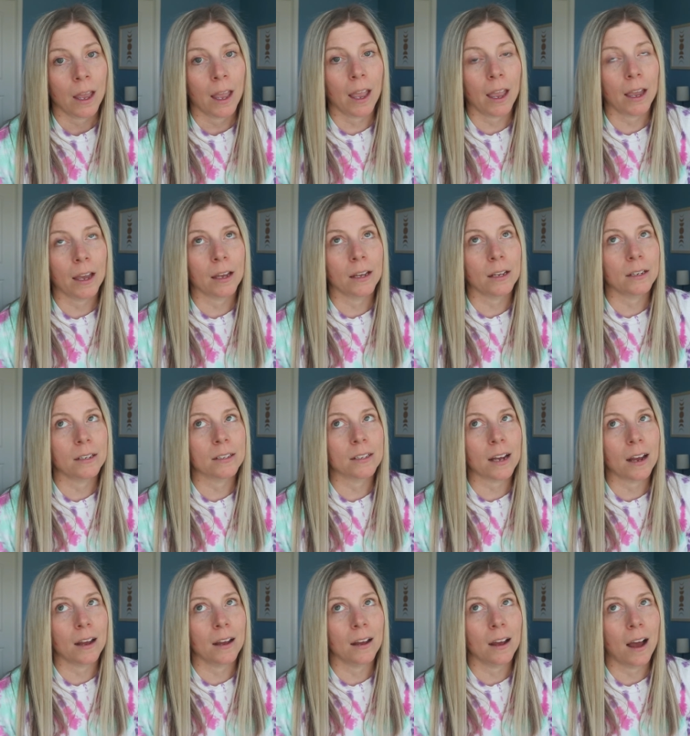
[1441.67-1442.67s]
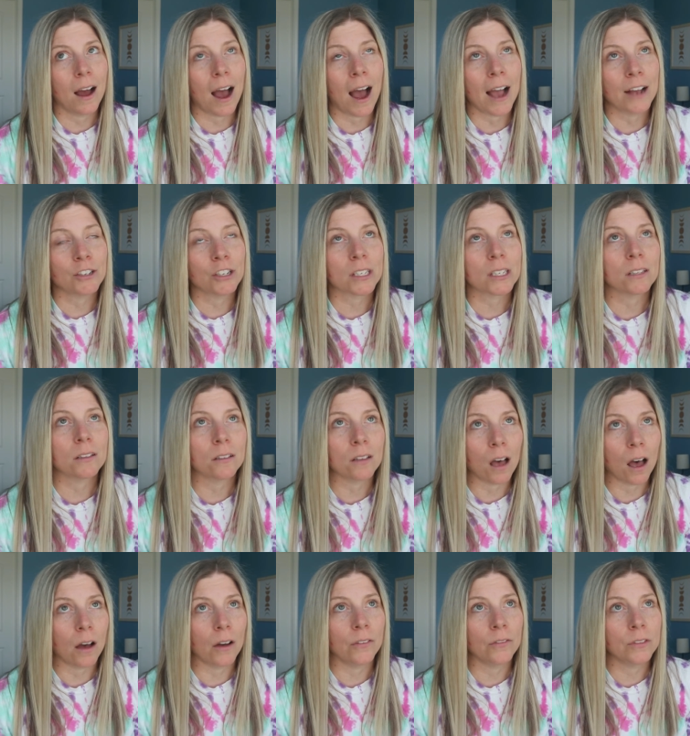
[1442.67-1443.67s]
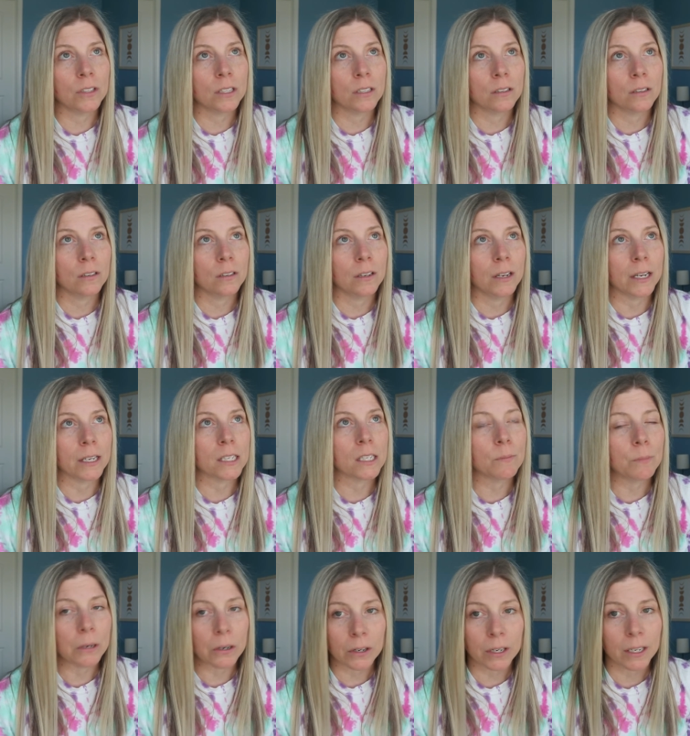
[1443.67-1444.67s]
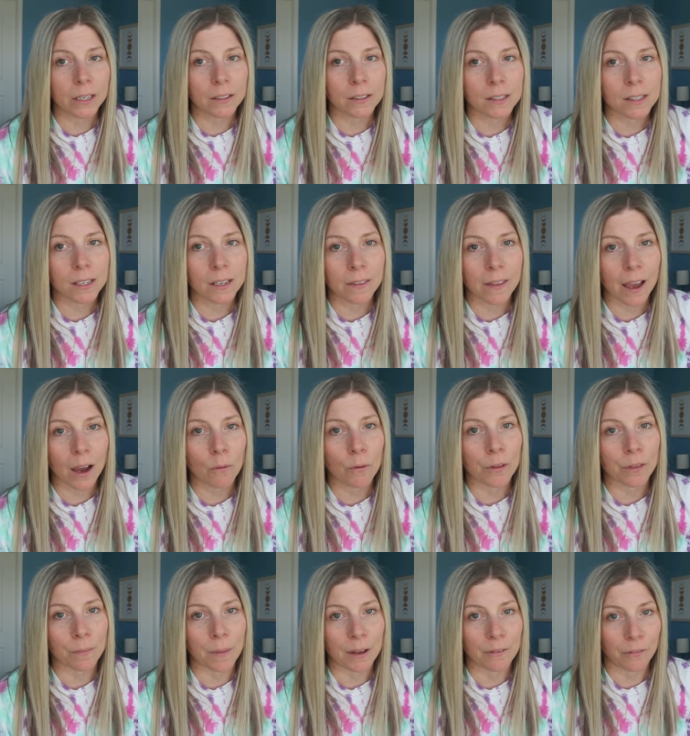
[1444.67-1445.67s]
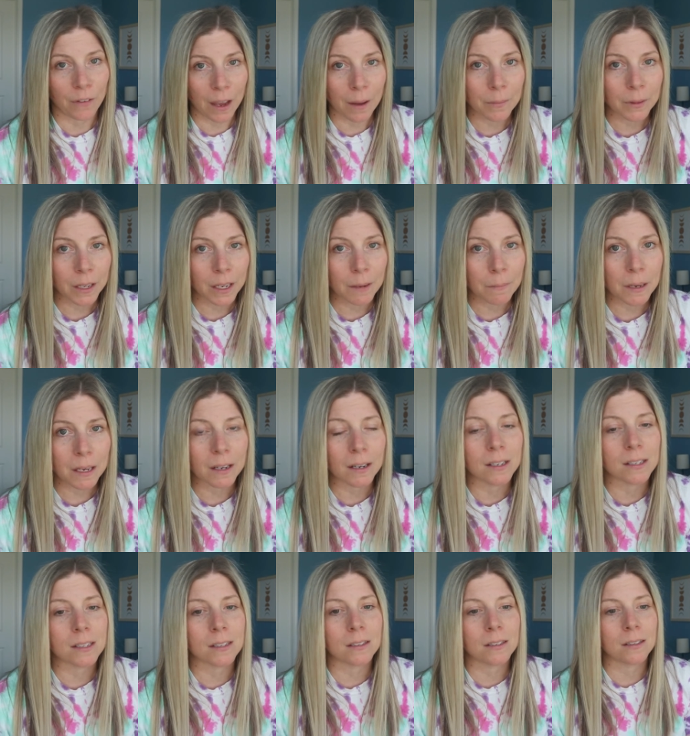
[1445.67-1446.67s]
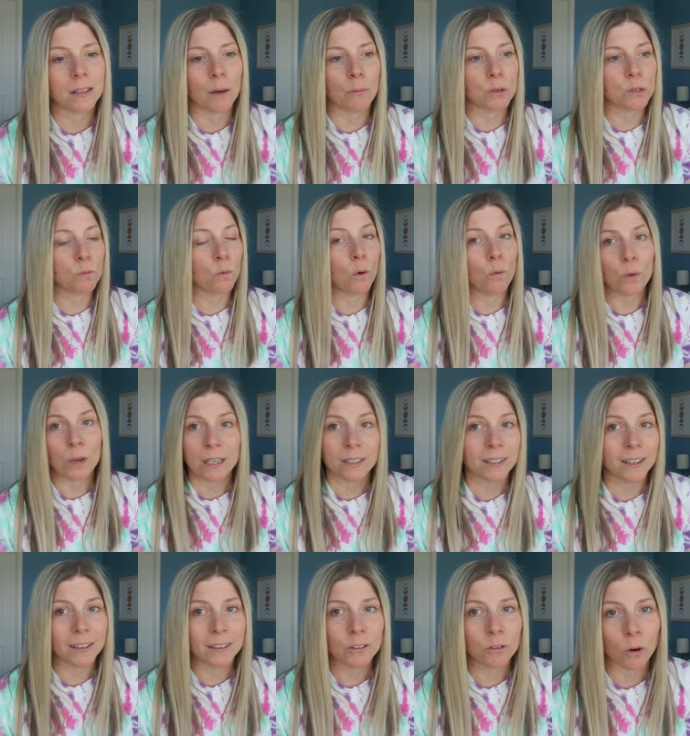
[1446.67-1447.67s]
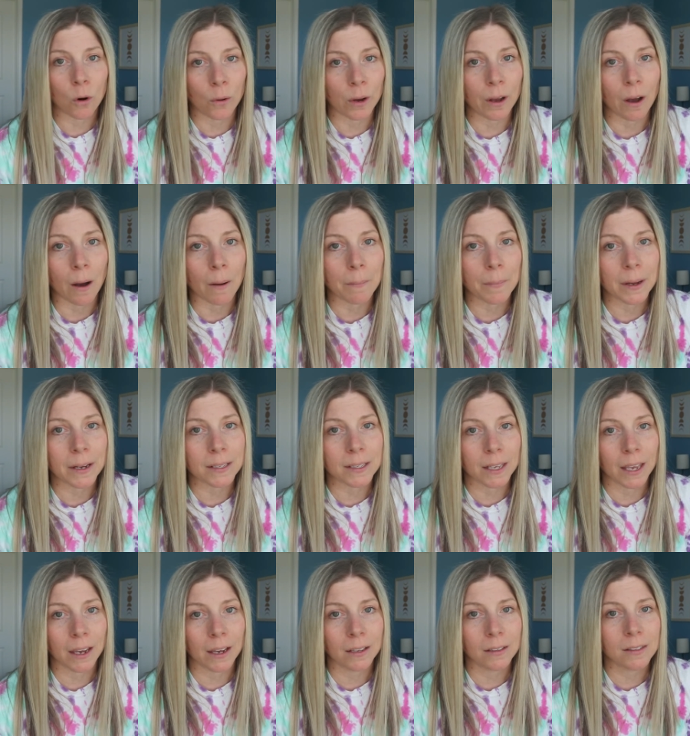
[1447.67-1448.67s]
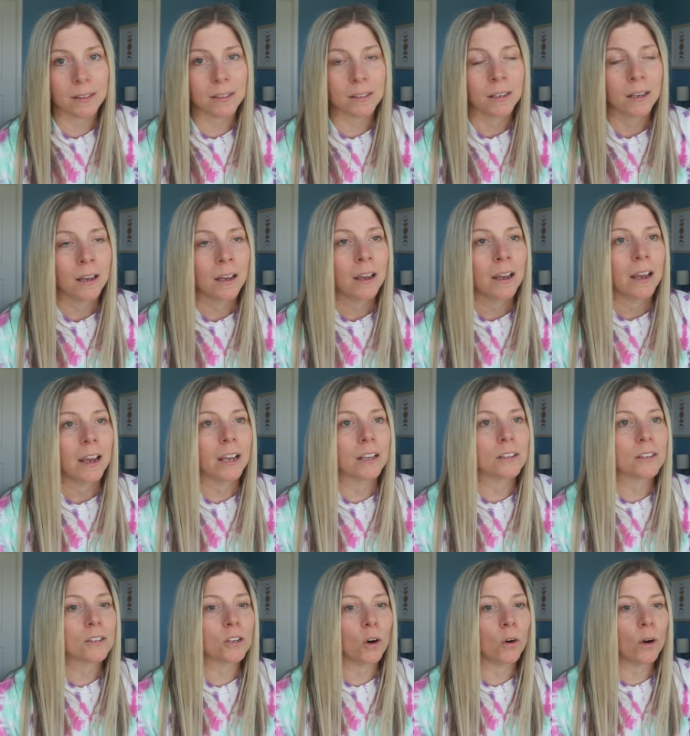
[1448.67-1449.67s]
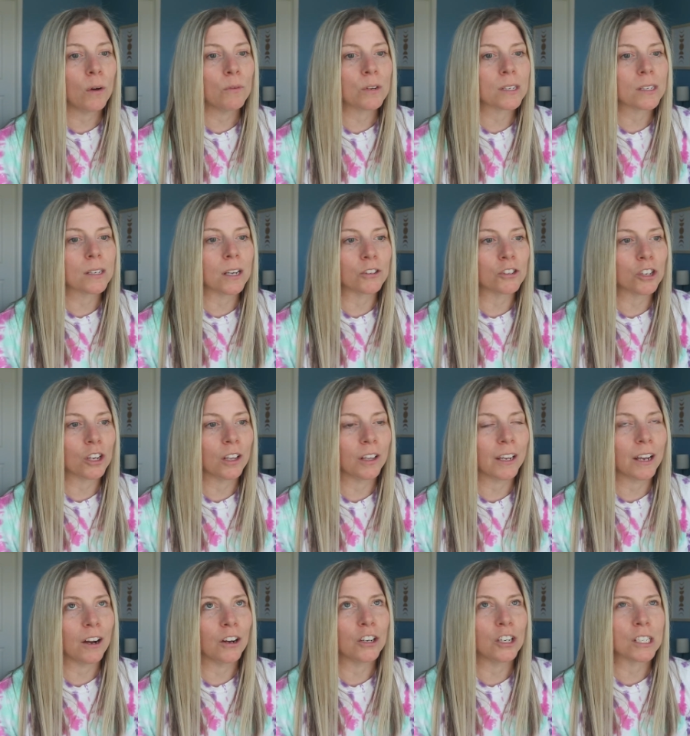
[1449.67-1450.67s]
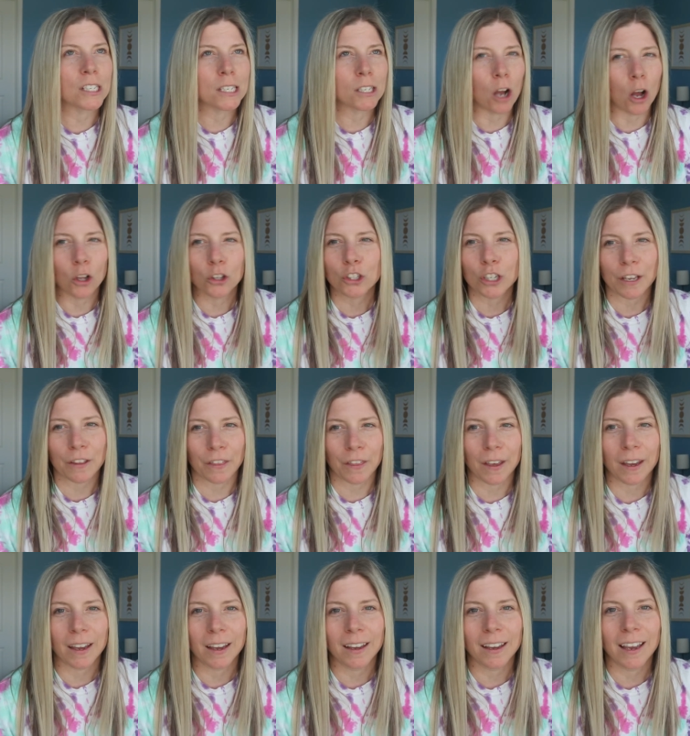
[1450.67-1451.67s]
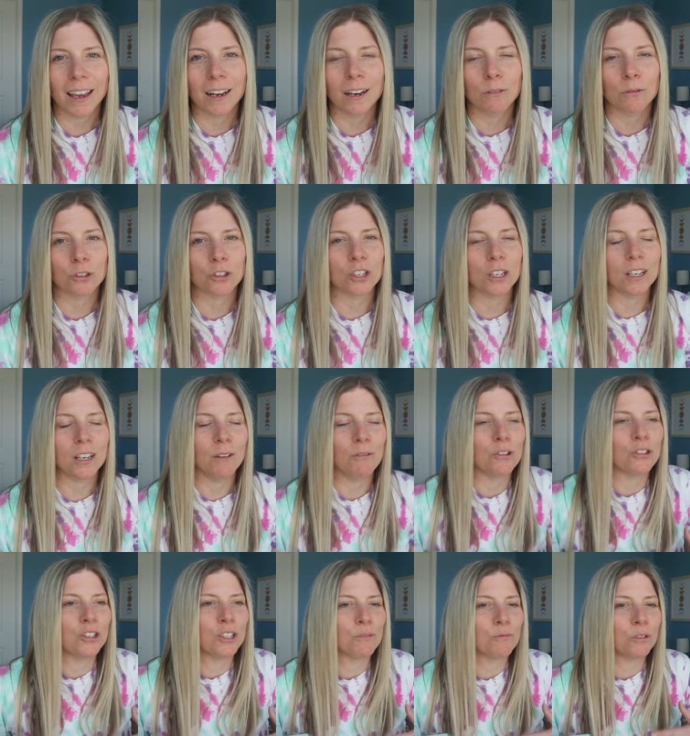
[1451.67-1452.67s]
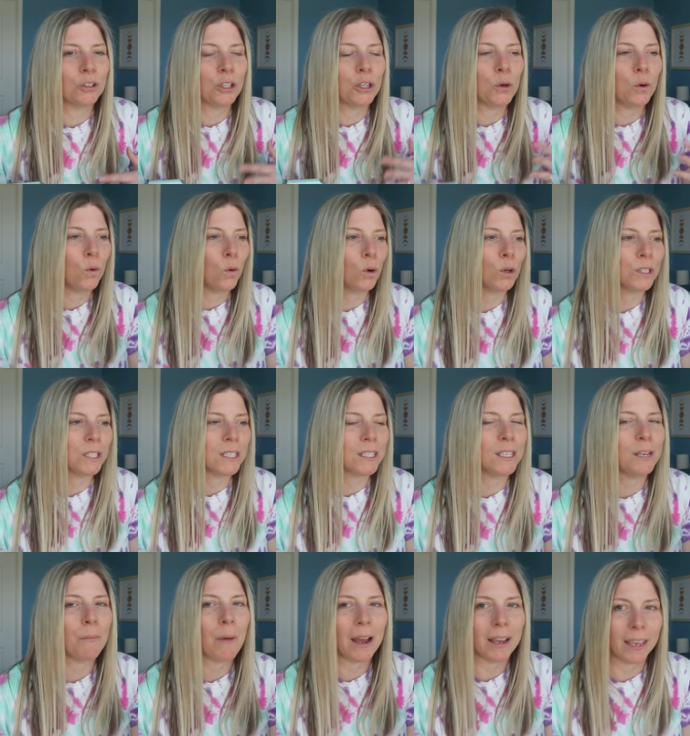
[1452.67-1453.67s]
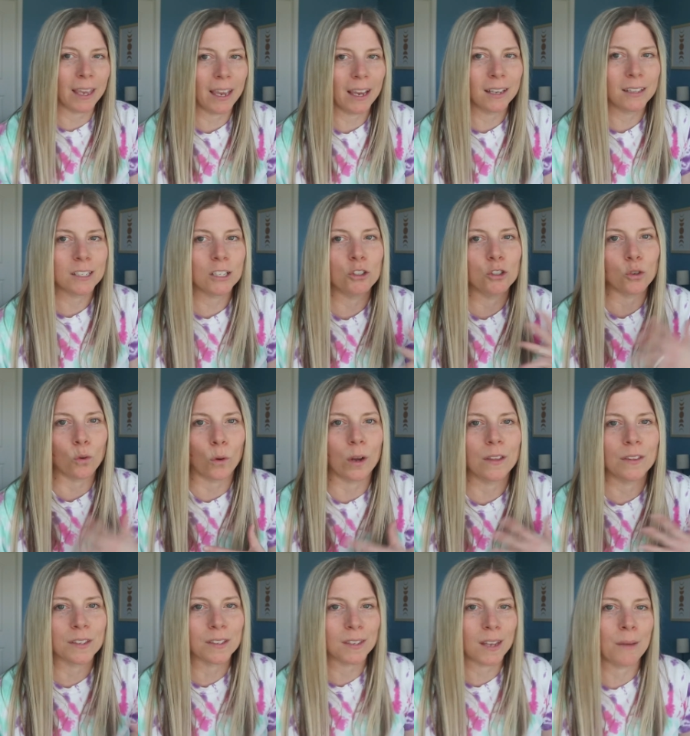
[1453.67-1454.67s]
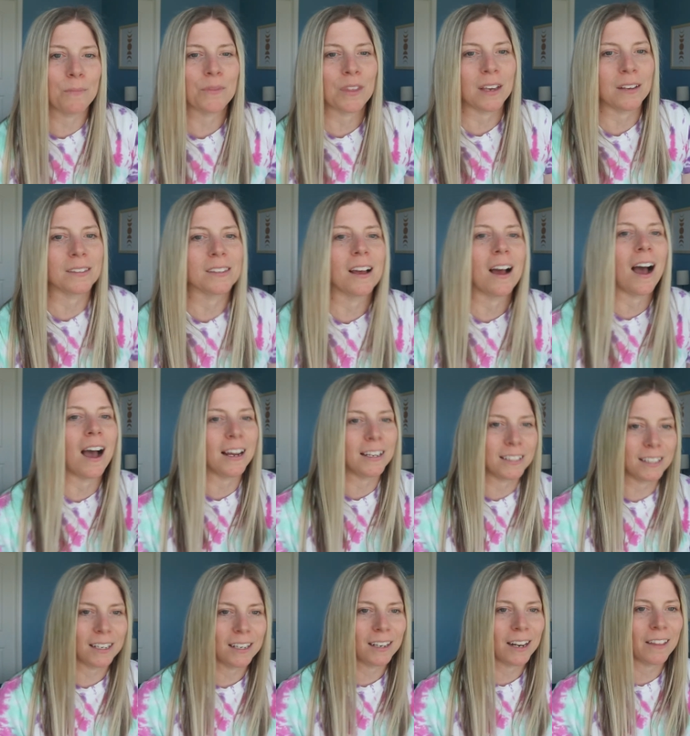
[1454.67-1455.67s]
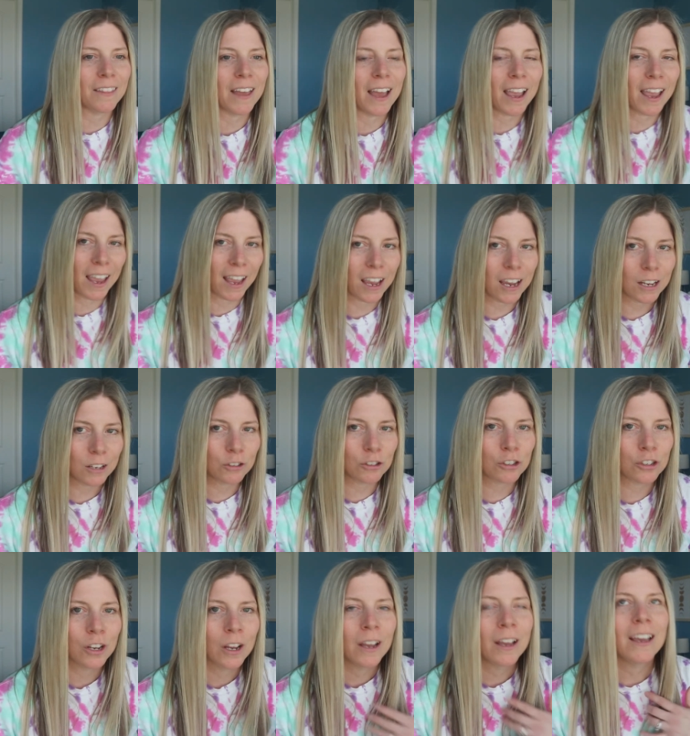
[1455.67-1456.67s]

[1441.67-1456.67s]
and I just loved experiencing that with my family because that was what we did growing up as kids. And so it was such a like a nostalgic thing and it was just, it was just really cool to see my kids enjoying the same things that I did at that age